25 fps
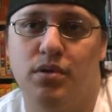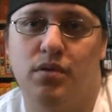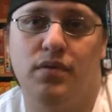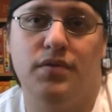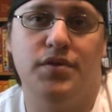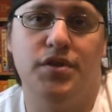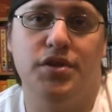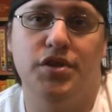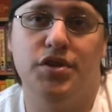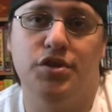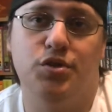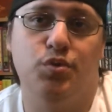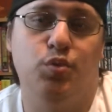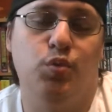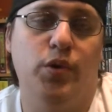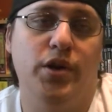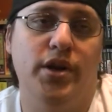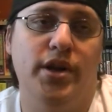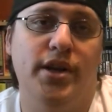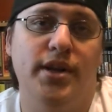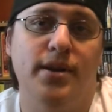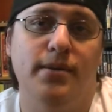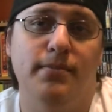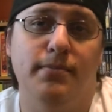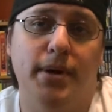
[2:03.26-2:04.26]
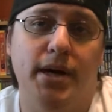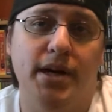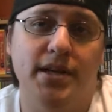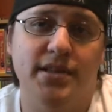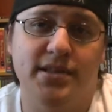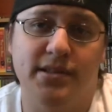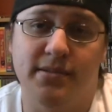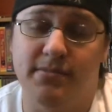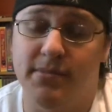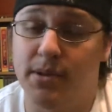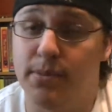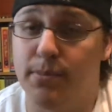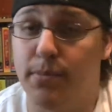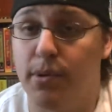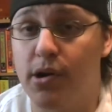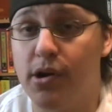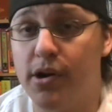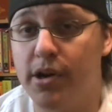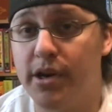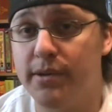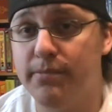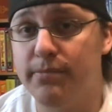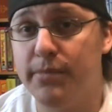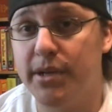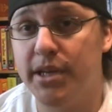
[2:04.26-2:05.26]
or if she just went in and bought some of the
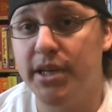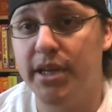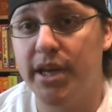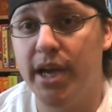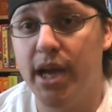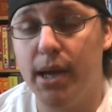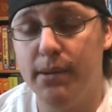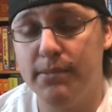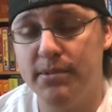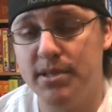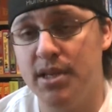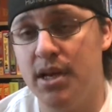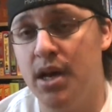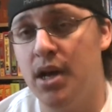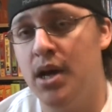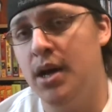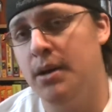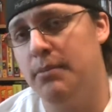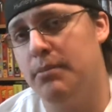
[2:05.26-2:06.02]
bargain bin games.